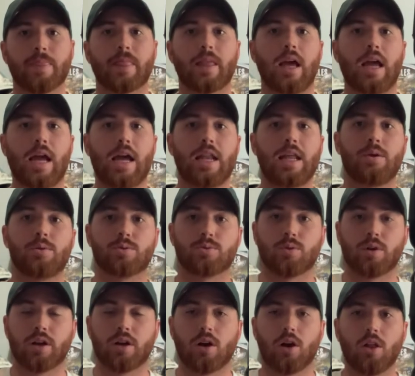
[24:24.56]
and he was
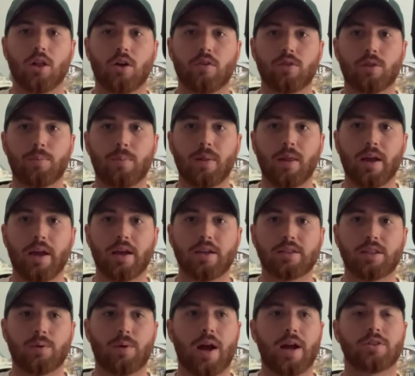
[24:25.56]
running all over the place.
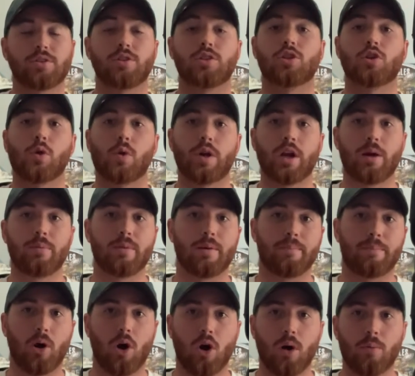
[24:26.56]
They were actually throwing him the
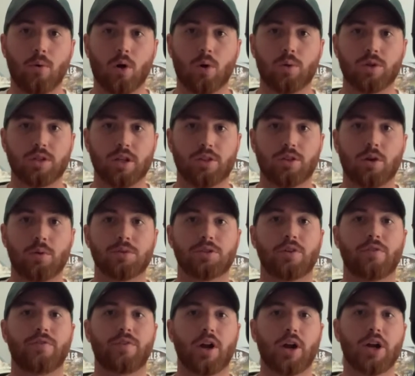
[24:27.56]
ball more, which I thought was a
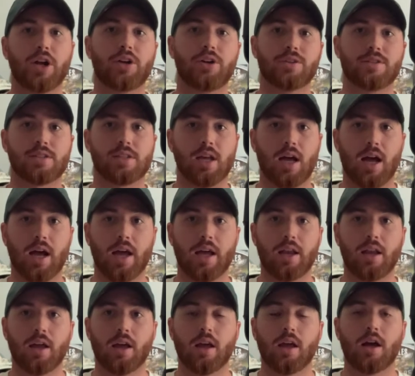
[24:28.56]
very good
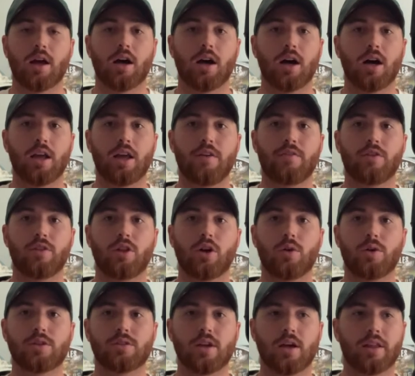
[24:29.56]
sign. Even though
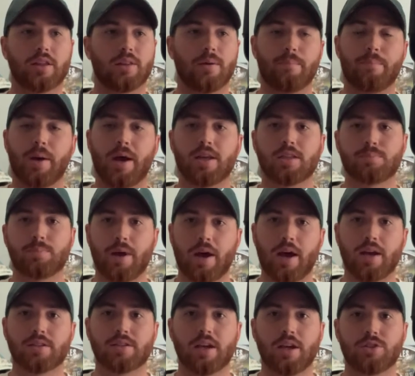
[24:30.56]
he's not like the best
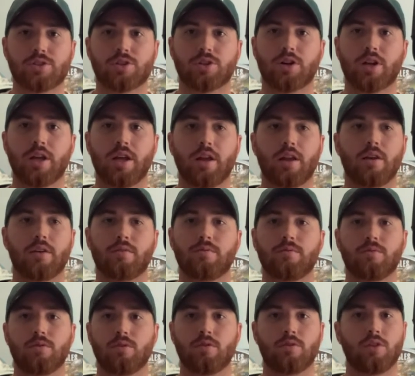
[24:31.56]
pass catcher in
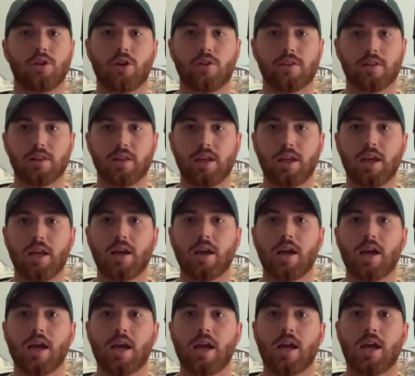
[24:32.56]
the league,
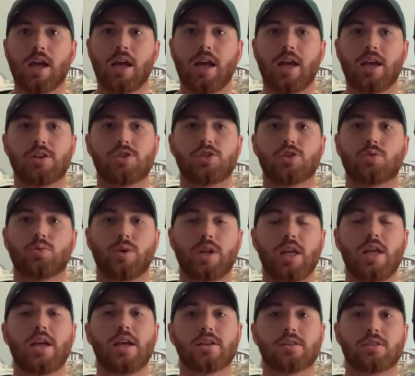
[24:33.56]
it's just when
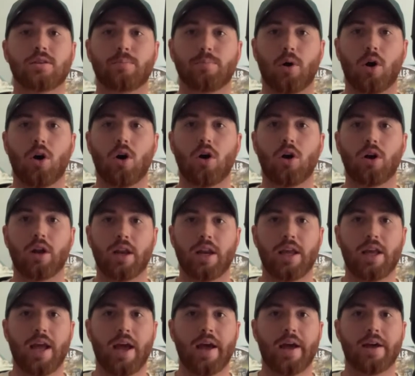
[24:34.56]
he gets the ball and
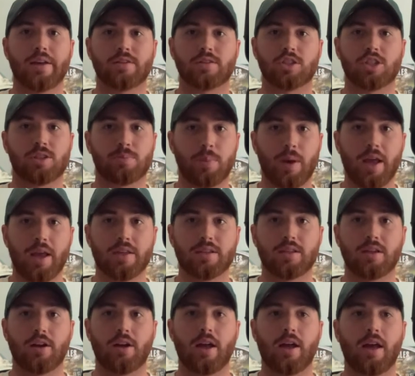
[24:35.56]
he has space
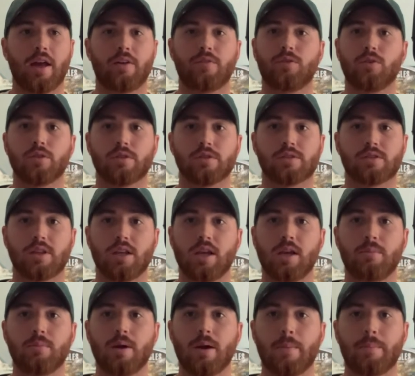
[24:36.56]
and a head full of
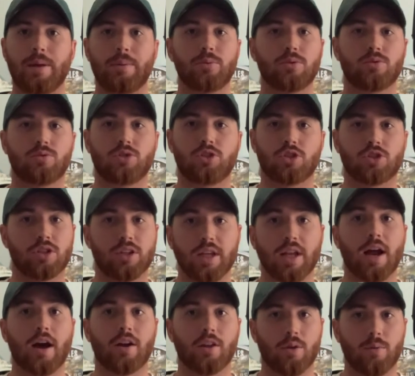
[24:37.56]
steam, people just get
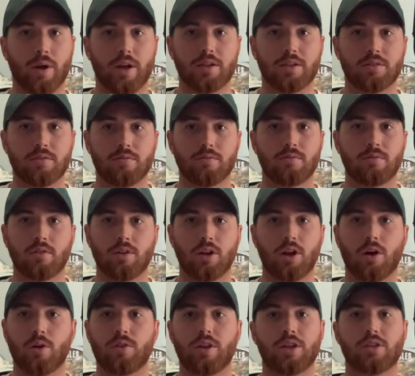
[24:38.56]
out of the way.
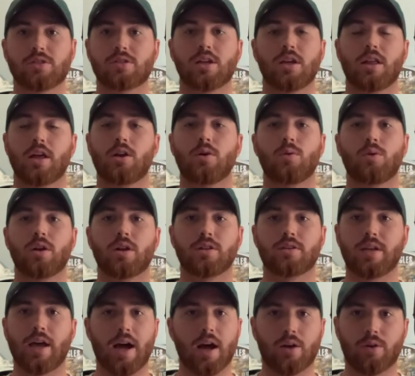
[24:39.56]
They don't want
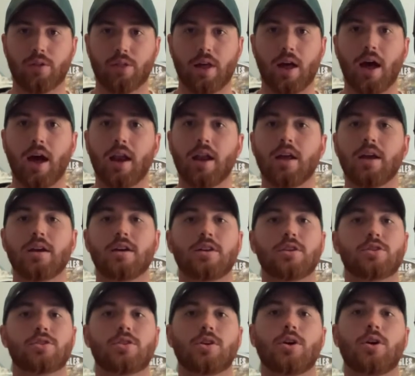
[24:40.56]
to tackle that.
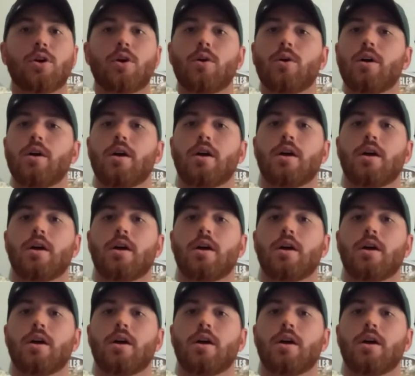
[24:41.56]
So